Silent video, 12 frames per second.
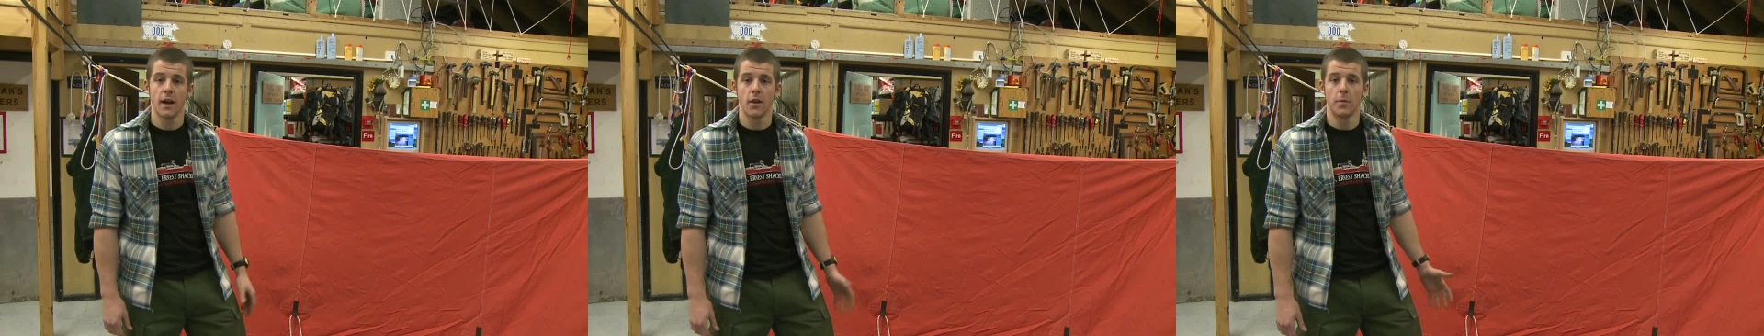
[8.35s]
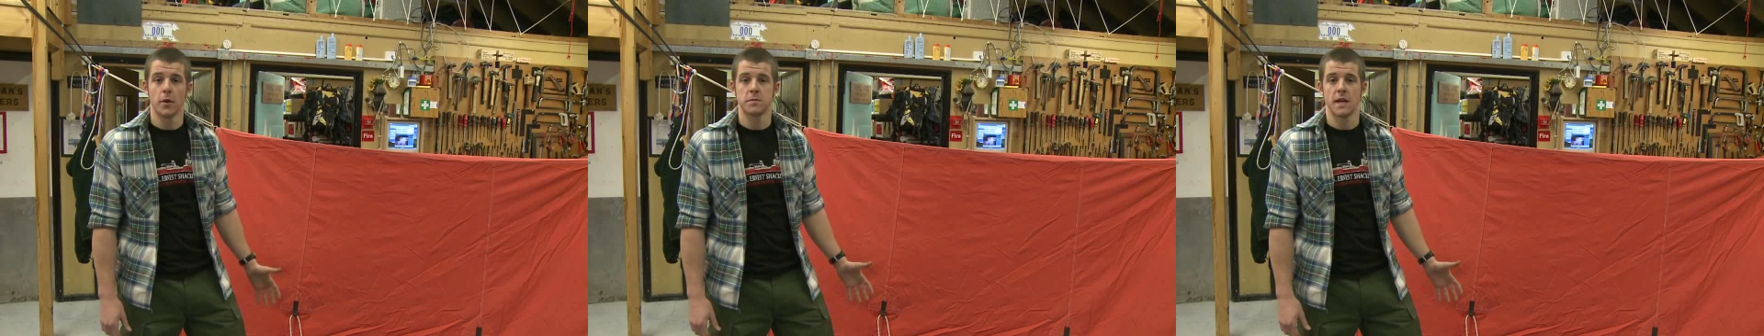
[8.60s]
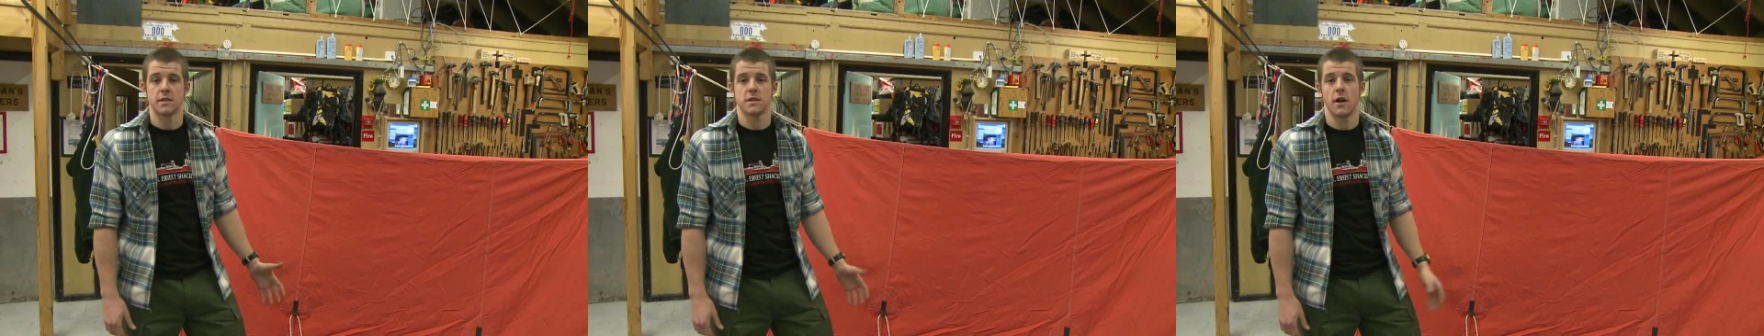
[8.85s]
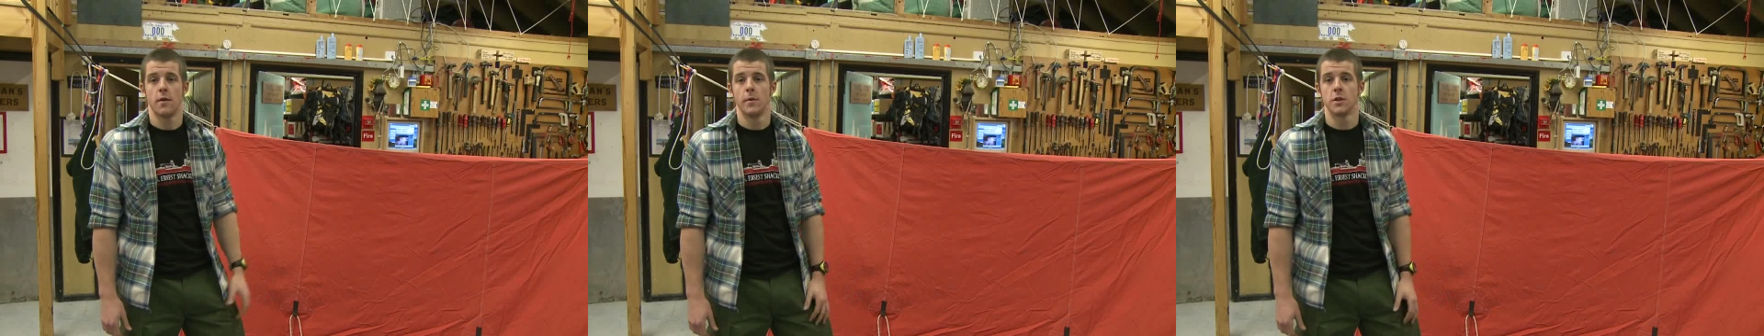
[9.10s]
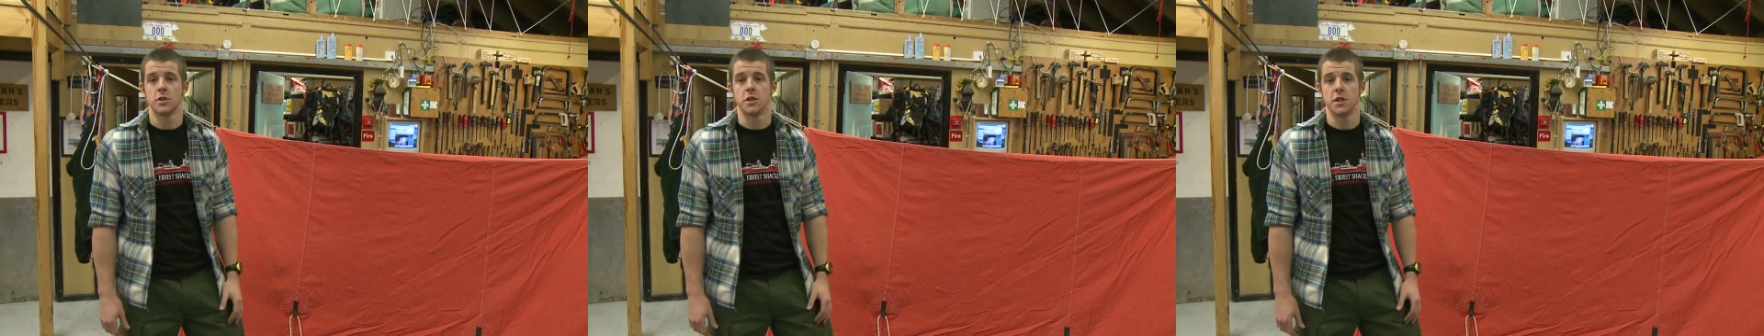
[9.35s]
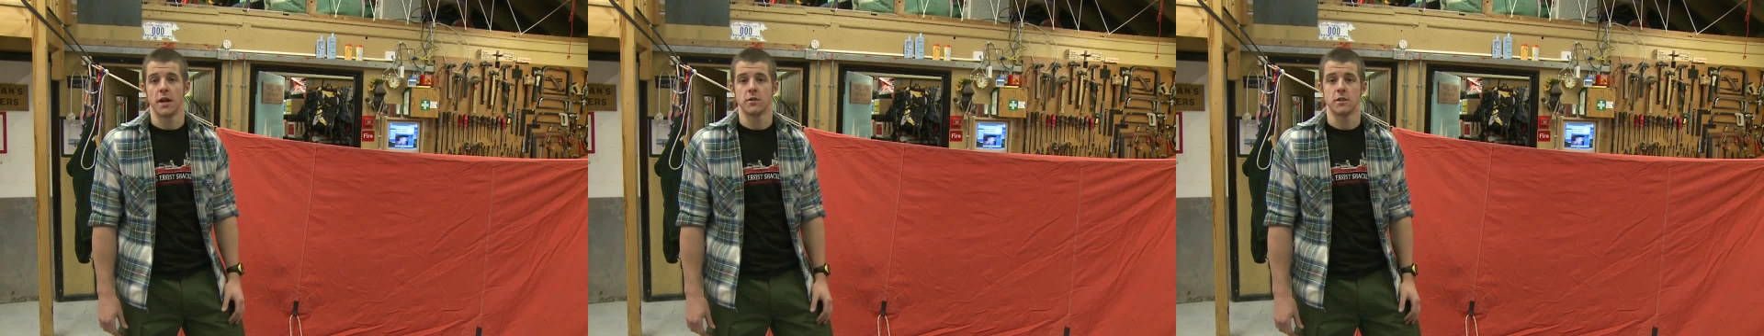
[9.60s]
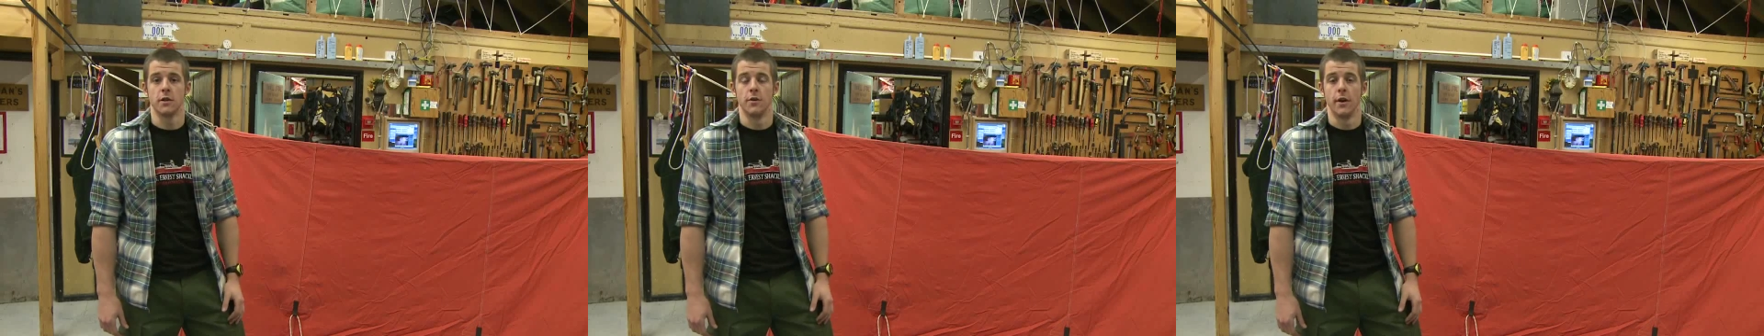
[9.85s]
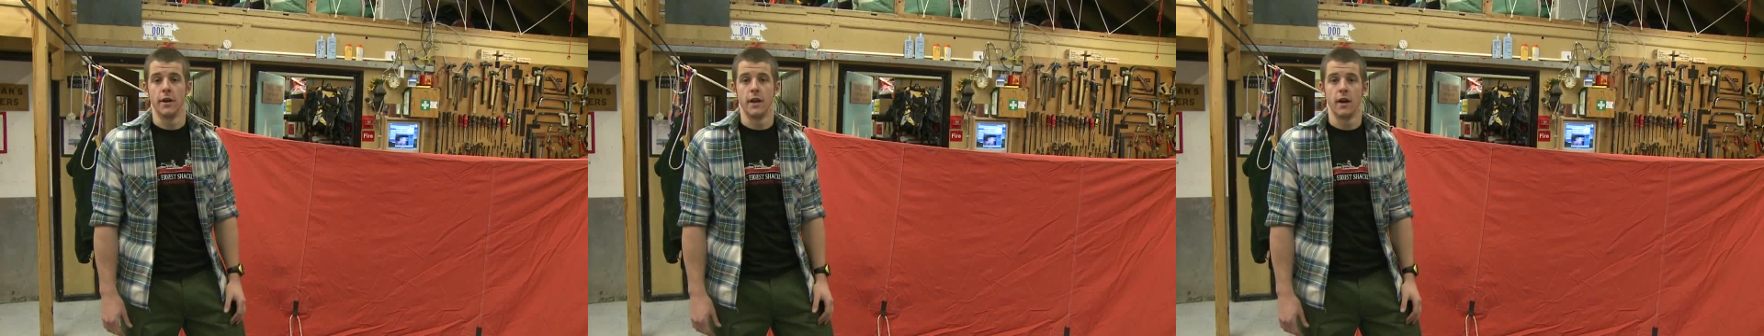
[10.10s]
The pup tents are emergency shelter,
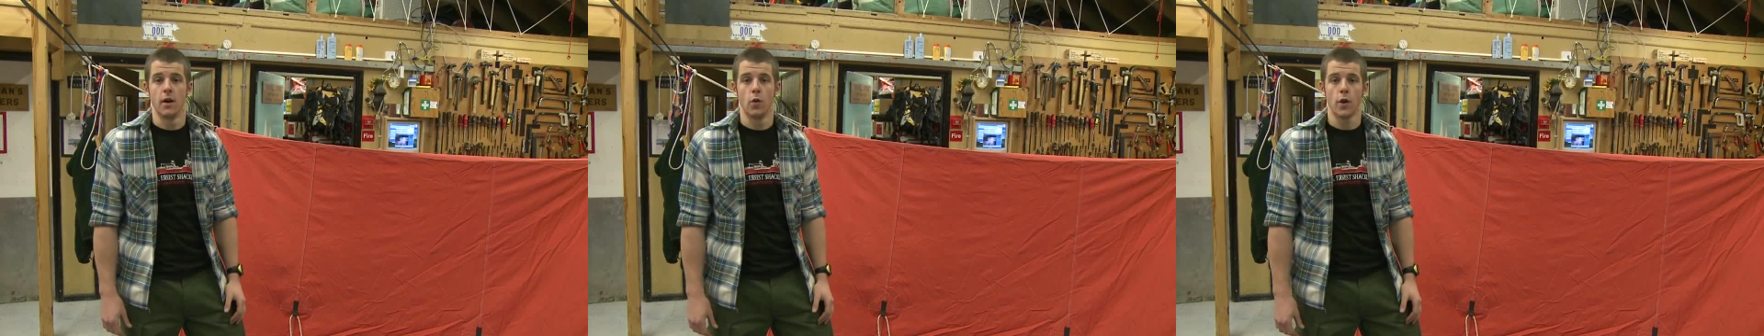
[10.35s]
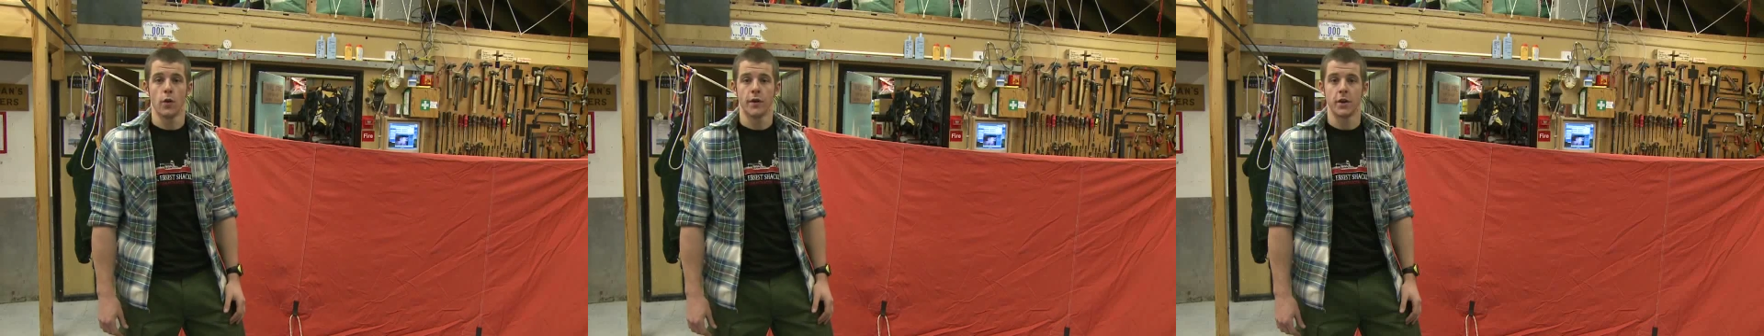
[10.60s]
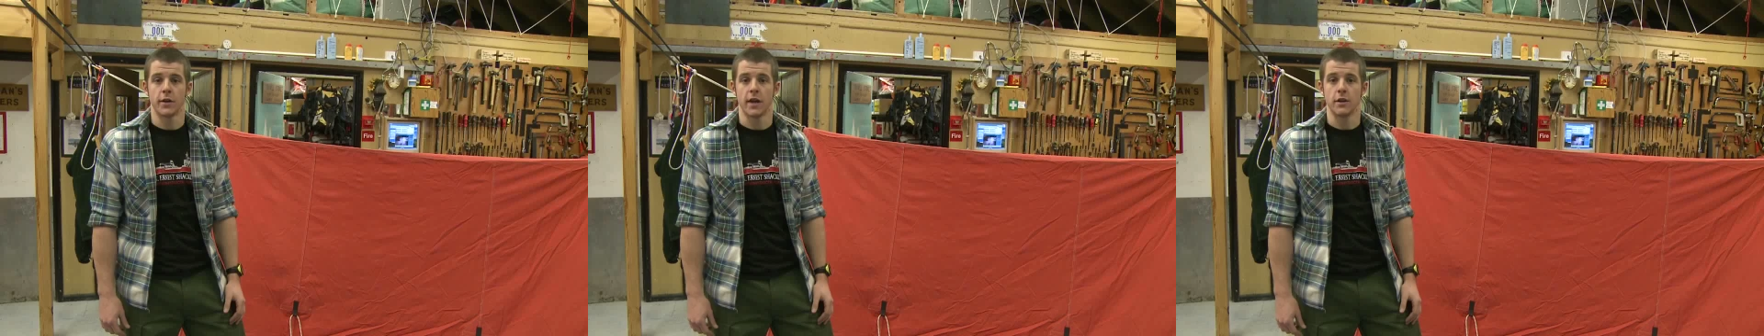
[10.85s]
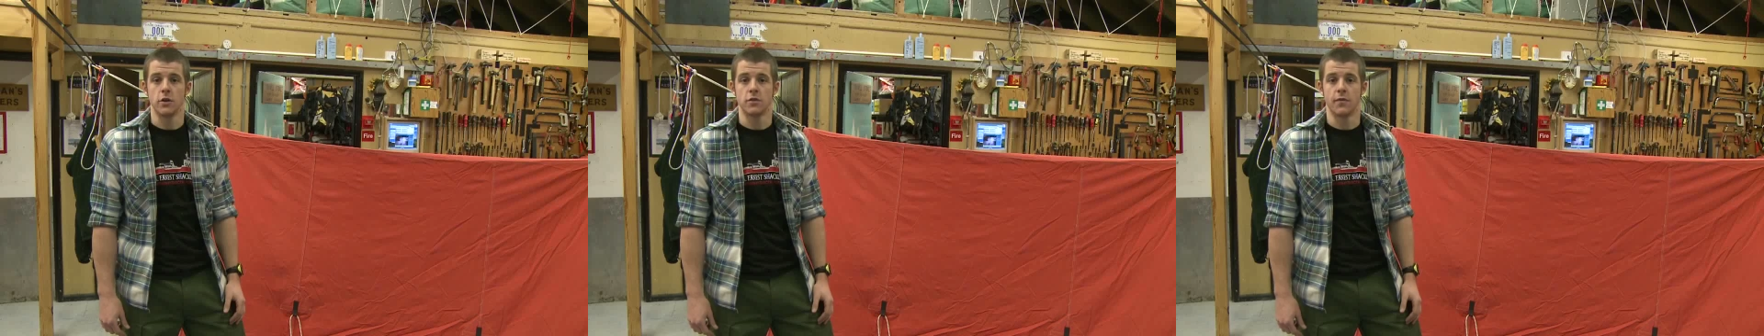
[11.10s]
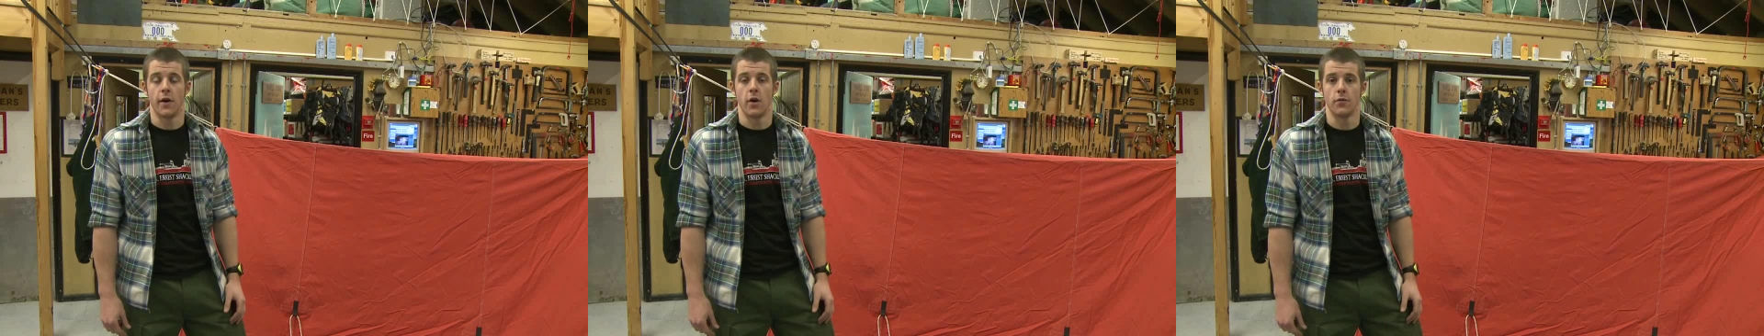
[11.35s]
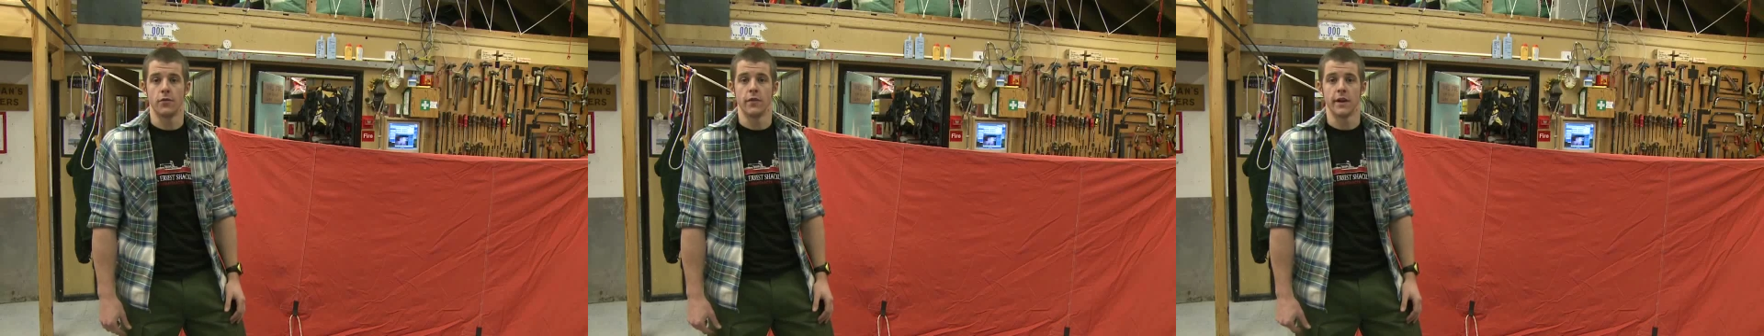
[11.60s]
and although they don't get used very often,